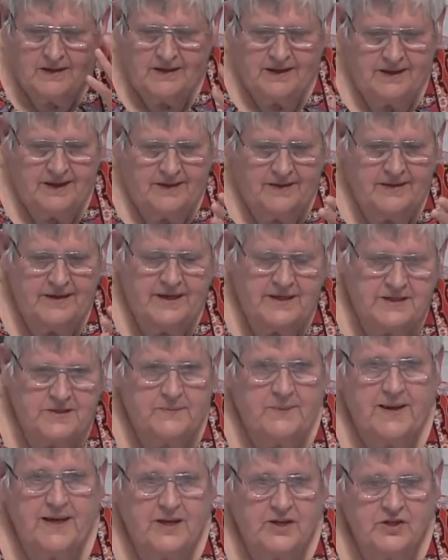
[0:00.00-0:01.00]
And the
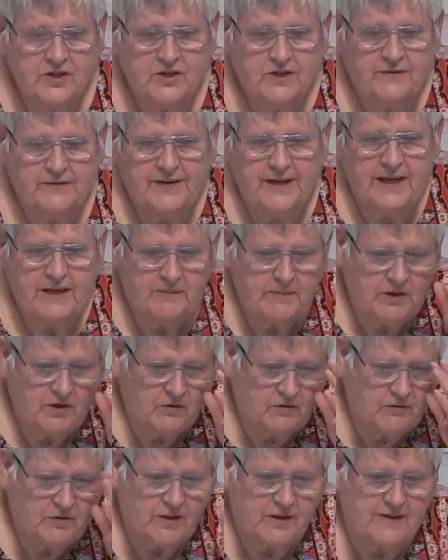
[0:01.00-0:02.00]
expansion of gaming
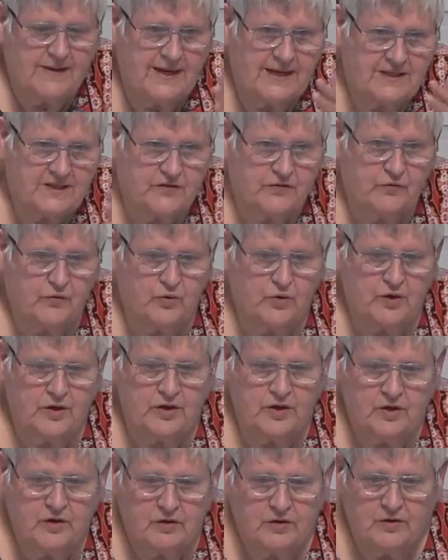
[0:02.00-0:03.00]
over the last 4
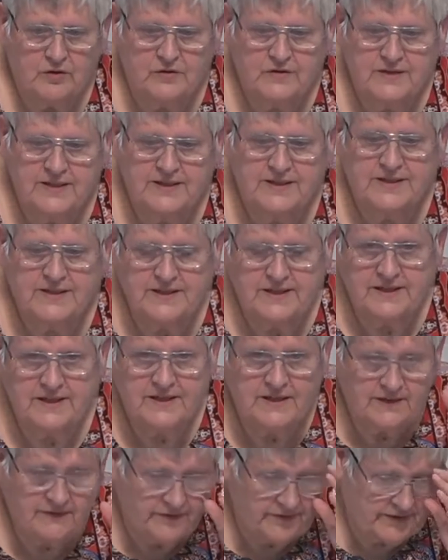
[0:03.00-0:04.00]
years has
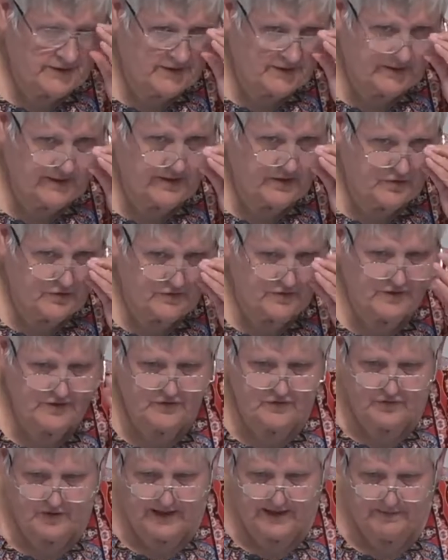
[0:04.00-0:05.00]
significantly hurt the
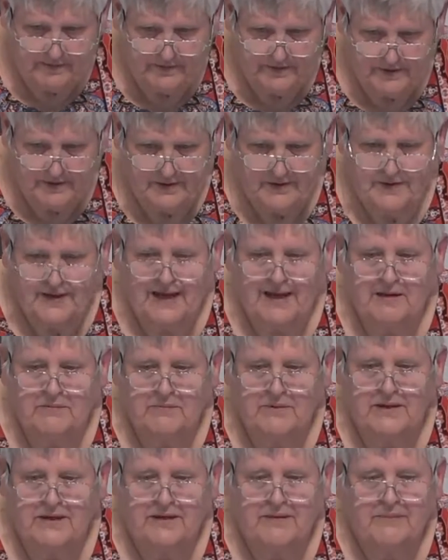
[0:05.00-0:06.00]
tribal
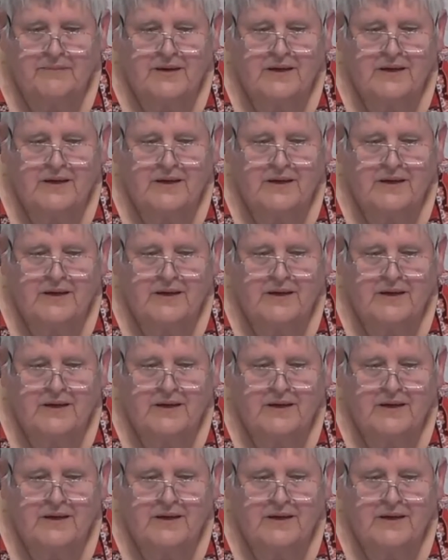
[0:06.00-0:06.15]
gambling